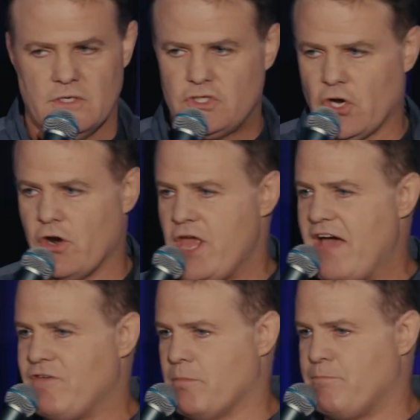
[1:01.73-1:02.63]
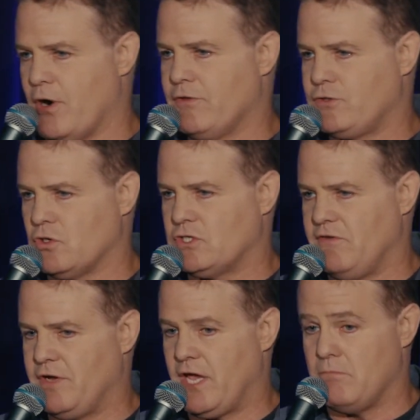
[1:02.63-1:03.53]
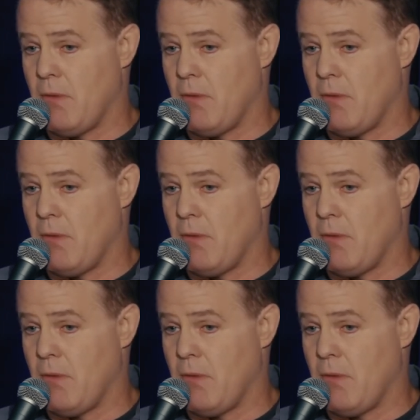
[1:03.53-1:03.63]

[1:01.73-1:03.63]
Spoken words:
Sir, do you have your birth certificate?